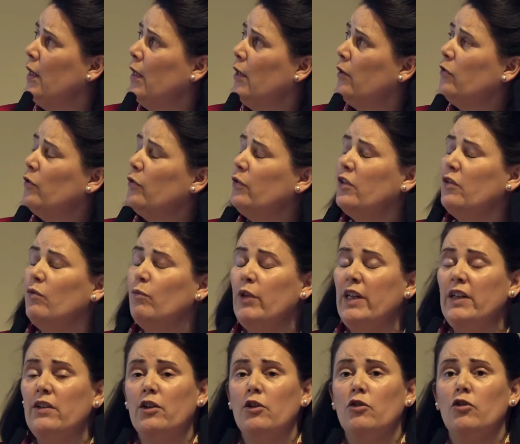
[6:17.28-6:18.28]
So the
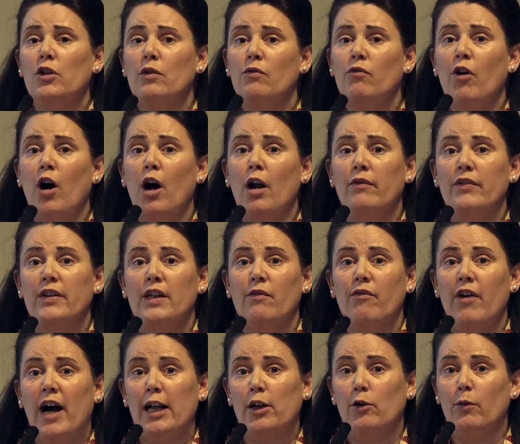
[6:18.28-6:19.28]
research involved the
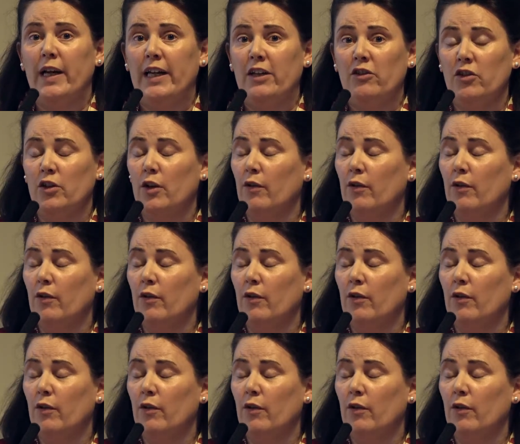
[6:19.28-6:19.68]
evaluation